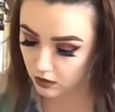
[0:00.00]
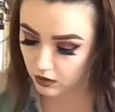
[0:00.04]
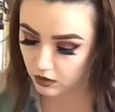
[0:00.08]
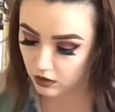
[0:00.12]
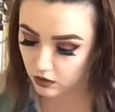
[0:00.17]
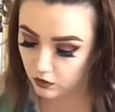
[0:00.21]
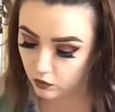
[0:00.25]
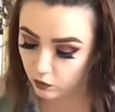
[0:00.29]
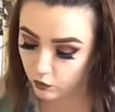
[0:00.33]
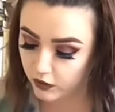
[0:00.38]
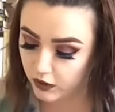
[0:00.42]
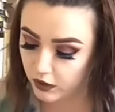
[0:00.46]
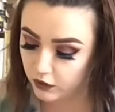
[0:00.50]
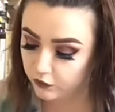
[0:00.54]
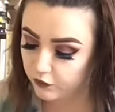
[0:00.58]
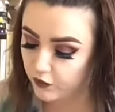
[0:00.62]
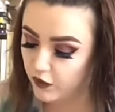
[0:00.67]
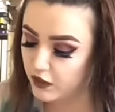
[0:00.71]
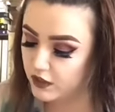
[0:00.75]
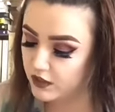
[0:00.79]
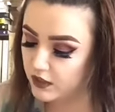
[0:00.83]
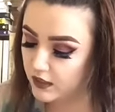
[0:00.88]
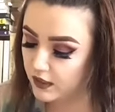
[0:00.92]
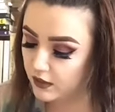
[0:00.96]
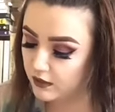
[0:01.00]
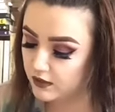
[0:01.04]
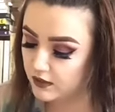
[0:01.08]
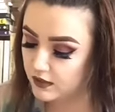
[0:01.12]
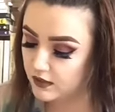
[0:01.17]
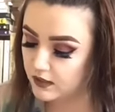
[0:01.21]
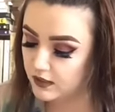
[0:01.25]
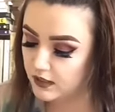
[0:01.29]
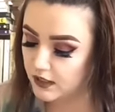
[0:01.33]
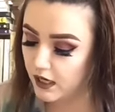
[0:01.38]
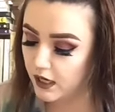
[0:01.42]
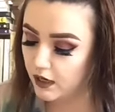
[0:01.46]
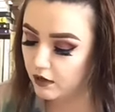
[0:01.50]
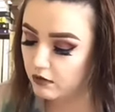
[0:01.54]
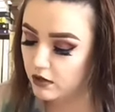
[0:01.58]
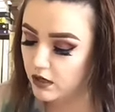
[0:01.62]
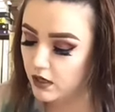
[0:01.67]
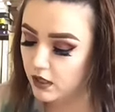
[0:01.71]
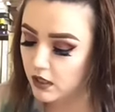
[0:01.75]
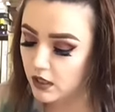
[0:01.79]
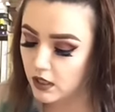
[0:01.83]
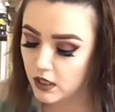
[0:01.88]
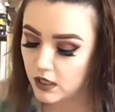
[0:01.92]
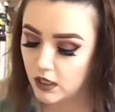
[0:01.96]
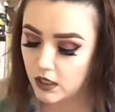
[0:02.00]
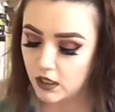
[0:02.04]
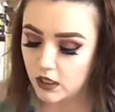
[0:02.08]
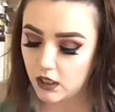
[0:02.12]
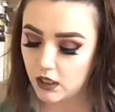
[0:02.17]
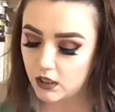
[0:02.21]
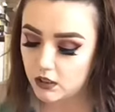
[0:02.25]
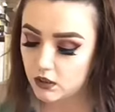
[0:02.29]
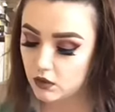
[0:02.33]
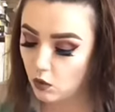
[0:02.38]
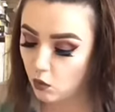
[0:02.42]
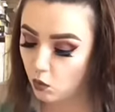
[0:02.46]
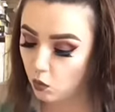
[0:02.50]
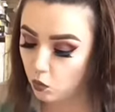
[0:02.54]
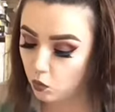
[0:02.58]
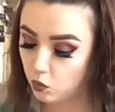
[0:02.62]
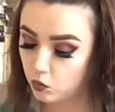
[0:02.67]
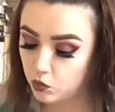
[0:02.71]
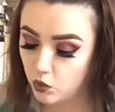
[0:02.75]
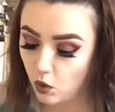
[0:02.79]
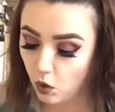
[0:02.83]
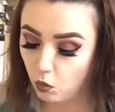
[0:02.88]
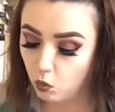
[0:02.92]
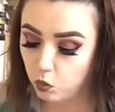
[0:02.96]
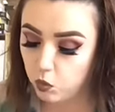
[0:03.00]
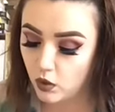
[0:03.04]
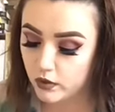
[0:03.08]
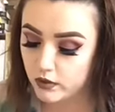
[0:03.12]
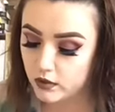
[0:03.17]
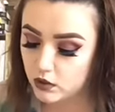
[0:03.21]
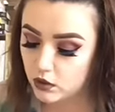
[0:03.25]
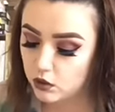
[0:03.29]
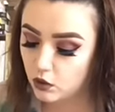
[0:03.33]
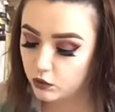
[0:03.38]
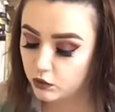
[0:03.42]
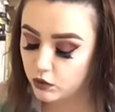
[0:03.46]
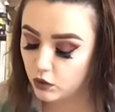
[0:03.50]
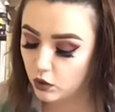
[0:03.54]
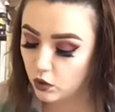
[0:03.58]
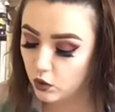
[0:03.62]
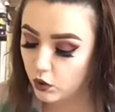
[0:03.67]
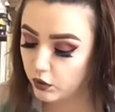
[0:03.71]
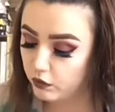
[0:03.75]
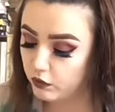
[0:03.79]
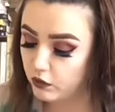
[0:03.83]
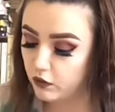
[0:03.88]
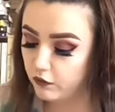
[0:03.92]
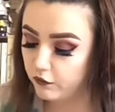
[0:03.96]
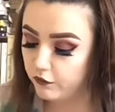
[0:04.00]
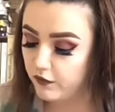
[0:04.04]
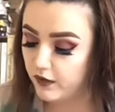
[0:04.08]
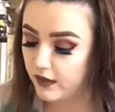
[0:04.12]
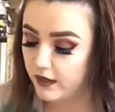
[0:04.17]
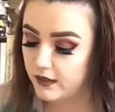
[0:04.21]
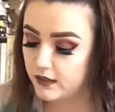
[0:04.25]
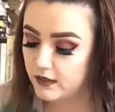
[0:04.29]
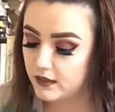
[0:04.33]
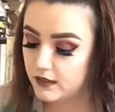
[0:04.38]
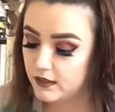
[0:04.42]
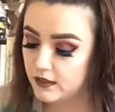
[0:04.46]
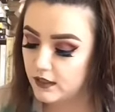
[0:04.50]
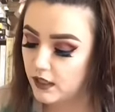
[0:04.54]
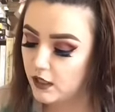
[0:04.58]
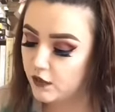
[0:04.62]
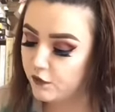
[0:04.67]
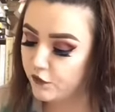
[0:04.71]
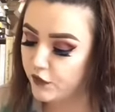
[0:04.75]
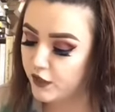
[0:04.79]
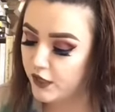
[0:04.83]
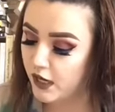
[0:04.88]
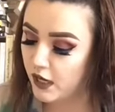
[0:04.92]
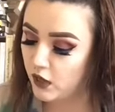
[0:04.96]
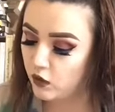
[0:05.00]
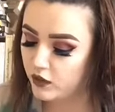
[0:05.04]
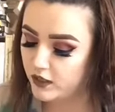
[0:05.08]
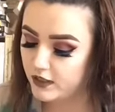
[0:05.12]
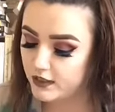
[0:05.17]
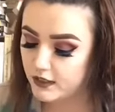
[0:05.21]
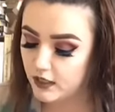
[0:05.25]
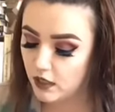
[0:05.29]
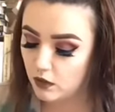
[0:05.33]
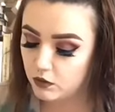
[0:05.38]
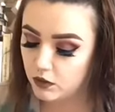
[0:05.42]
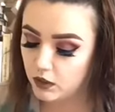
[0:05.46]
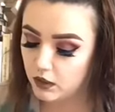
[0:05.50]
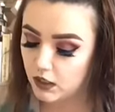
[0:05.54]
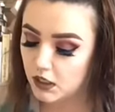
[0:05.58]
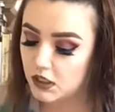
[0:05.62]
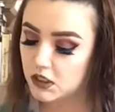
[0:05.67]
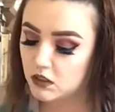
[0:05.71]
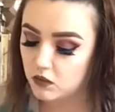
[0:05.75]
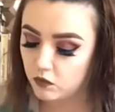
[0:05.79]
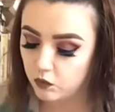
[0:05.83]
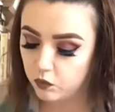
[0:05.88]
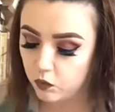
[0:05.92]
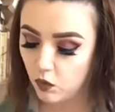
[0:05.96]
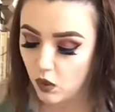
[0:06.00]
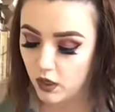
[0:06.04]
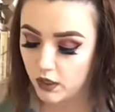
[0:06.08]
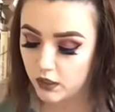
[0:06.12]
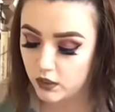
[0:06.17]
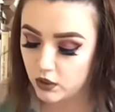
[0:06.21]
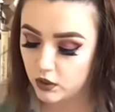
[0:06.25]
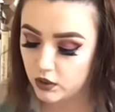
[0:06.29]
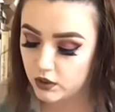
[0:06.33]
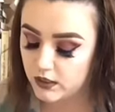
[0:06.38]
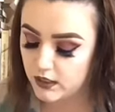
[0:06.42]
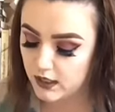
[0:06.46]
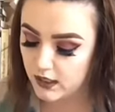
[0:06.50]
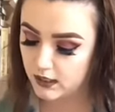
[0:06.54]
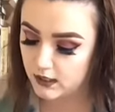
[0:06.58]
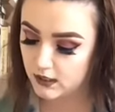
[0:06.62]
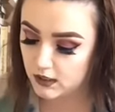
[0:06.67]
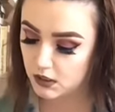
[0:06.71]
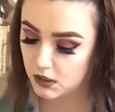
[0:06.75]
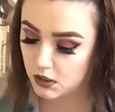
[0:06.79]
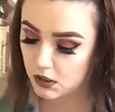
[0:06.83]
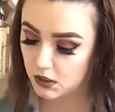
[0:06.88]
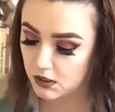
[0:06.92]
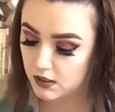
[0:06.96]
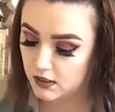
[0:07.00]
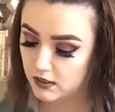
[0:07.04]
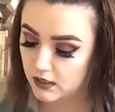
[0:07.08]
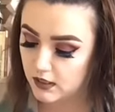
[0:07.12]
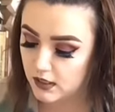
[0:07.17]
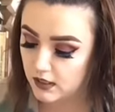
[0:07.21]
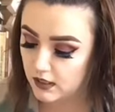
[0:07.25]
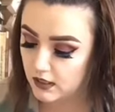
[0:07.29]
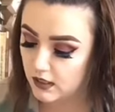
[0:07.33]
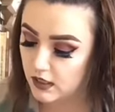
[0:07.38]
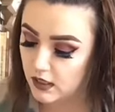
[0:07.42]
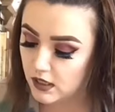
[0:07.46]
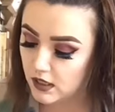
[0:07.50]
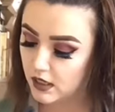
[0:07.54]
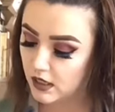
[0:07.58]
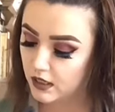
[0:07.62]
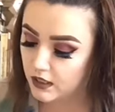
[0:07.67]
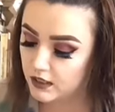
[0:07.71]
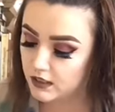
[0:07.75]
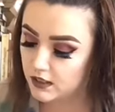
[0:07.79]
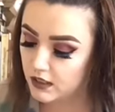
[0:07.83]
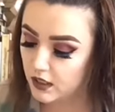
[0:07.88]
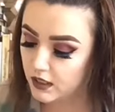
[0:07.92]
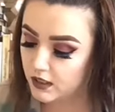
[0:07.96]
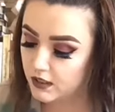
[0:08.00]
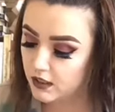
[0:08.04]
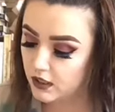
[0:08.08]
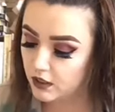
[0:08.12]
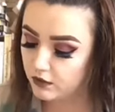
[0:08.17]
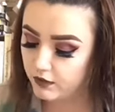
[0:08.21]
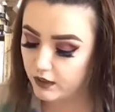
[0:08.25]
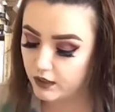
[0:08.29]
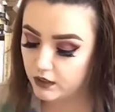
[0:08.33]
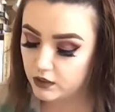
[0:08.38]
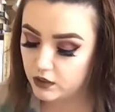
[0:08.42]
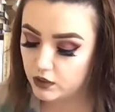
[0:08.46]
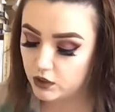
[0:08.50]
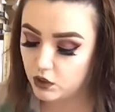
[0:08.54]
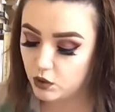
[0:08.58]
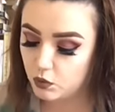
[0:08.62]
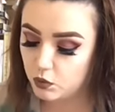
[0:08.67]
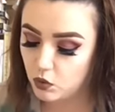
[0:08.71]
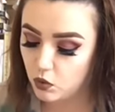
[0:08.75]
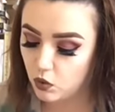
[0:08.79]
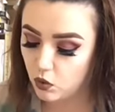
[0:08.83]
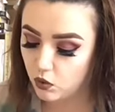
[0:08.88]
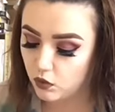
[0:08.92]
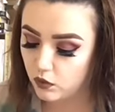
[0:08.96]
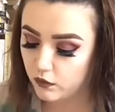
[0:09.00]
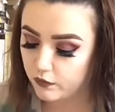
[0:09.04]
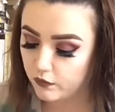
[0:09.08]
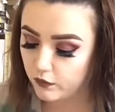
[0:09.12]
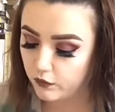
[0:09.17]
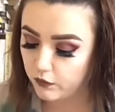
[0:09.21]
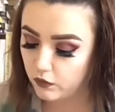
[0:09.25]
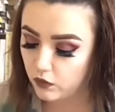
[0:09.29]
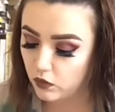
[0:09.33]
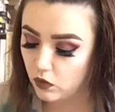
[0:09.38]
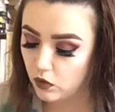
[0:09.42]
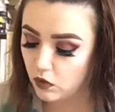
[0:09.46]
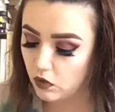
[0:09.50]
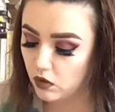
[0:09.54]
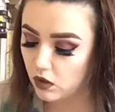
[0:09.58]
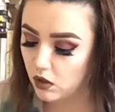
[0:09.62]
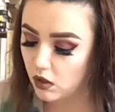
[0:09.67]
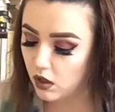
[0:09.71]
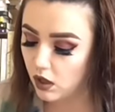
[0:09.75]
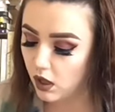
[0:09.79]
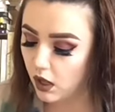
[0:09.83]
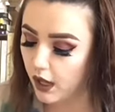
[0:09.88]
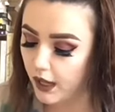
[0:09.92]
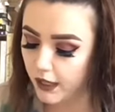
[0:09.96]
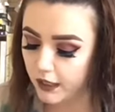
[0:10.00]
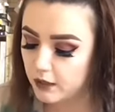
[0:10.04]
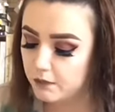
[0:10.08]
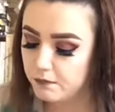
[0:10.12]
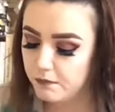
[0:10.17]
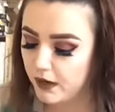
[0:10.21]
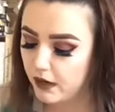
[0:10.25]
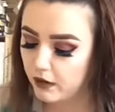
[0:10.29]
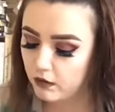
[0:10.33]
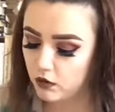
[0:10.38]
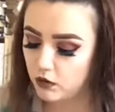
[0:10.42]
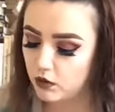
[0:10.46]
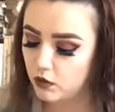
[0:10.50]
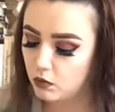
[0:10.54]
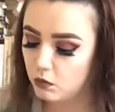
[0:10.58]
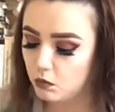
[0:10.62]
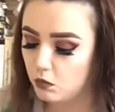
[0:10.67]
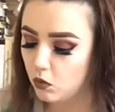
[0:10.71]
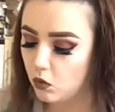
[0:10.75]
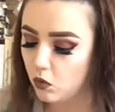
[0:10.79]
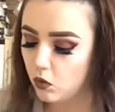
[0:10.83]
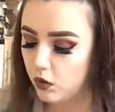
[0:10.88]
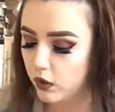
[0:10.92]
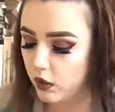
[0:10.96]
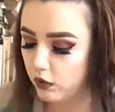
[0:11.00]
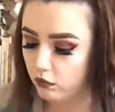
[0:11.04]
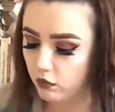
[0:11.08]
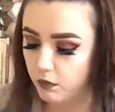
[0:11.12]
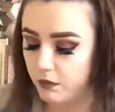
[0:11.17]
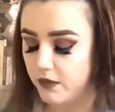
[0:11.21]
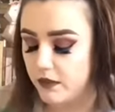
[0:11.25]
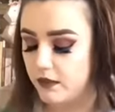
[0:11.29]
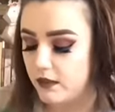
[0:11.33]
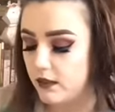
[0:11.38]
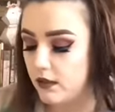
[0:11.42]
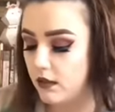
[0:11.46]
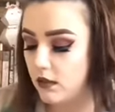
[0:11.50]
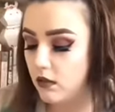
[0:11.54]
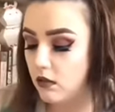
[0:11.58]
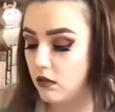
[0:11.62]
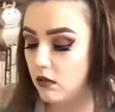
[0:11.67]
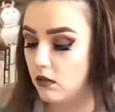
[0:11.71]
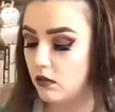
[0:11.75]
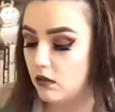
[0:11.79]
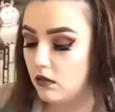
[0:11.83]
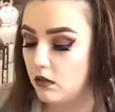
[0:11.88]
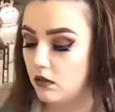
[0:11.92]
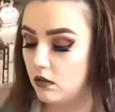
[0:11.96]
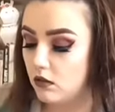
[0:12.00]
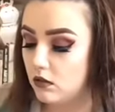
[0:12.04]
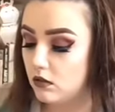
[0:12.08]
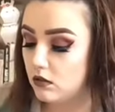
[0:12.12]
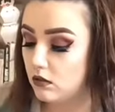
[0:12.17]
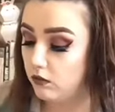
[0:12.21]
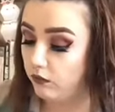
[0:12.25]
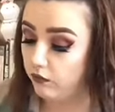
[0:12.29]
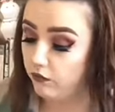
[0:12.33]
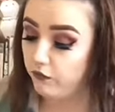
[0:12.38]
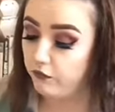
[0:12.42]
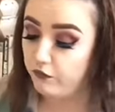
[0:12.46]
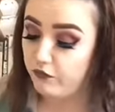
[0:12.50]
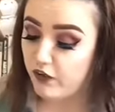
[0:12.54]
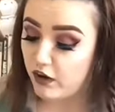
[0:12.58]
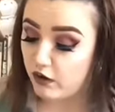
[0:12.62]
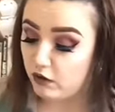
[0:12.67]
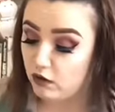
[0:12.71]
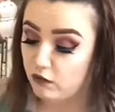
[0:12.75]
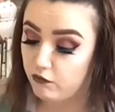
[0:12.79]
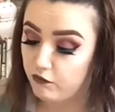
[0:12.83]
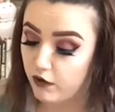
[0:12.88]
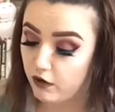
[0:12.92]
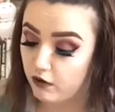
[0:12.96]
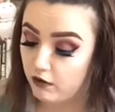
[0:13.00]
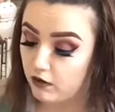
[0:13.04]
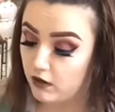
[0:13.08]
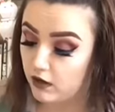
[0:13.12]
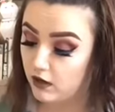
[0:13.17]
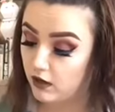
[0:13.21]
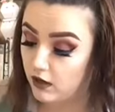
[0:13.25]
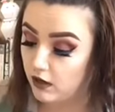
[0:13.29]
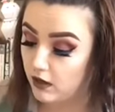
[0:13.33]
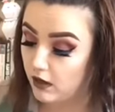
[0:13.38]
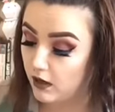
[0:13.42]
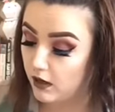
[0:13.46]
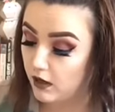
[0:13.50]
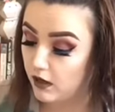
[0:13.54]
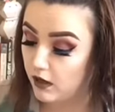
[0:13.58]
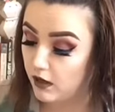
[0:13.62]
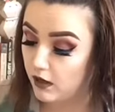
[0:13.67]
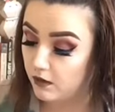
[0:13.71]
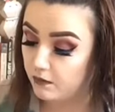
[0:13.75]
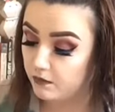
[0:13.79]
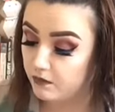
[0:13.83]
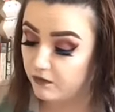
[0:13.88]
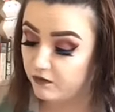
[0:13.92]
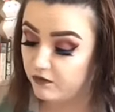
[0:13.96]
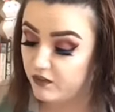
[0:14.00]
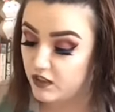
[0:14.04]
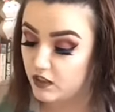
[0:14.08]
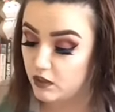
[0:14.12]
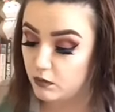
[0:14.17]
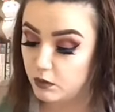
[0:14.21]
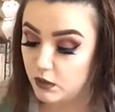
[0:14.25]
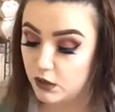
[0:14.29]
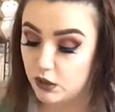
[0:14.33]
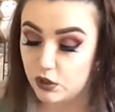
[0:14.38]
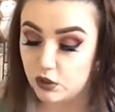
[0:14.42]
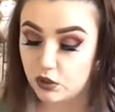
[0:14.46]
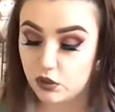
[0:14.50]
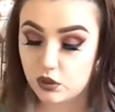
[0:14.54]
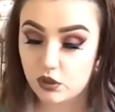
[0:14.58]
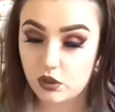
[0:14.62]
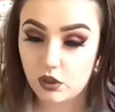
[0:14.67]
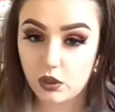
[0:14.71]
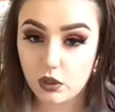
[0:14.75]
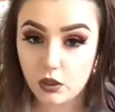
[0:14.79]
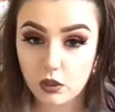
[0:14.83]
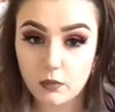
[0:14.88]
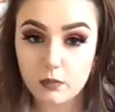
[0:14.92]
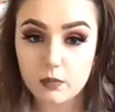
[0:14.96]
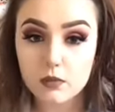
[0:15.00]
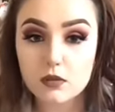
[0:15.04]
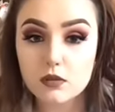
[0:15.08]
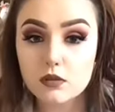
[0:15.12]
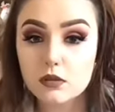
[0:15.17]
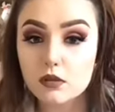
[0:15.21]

When he had first announced his terror, he had not once looked the lawyer in the face. Even now he sat with a glass of wine untasted on his knee, and his eyes directed to a corner of the floor. I can bear it no more, he repeated. So very, very visibly disturbed